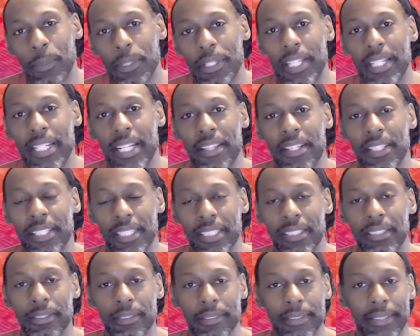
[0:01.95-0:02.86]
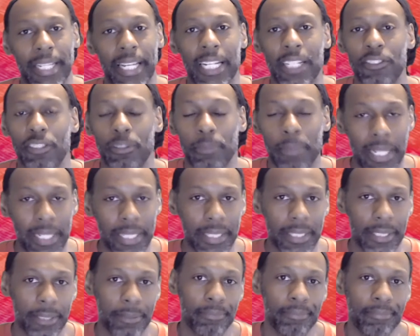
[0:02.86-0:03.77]
with another little daily
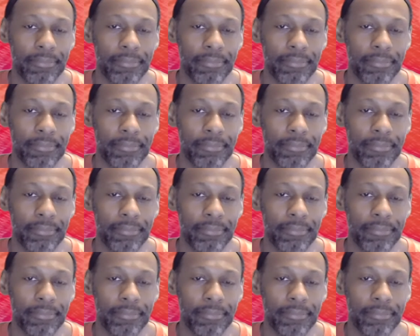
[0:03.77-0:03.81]
reminder.